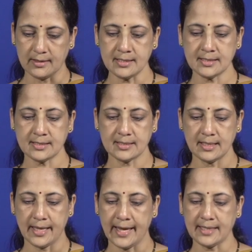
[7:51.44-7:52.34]

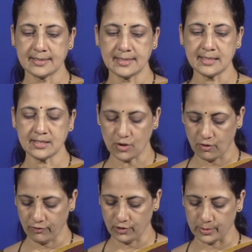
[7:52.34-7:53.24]
This excess
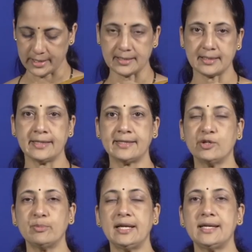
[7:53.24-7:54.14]
of fluid
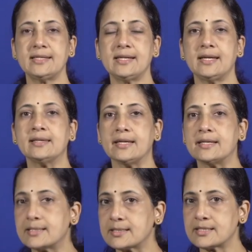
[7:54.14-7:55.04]
accumulating in the
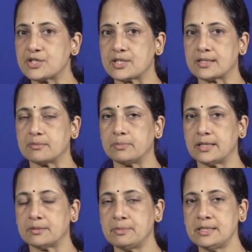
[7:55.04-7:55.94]
interstitial
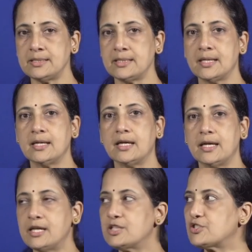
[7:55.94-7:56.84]
compartment
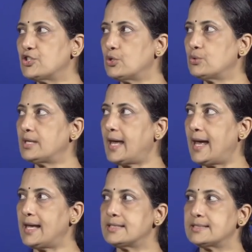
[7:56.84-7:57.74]
is known
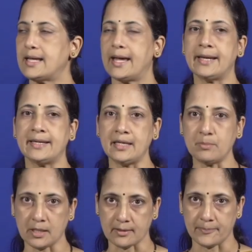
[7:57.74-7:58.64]
as
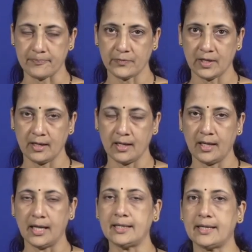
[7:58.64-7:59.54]
edema.
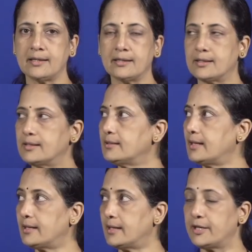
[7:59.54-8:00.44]
It can
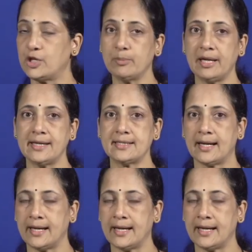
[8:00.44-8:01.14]
accumulate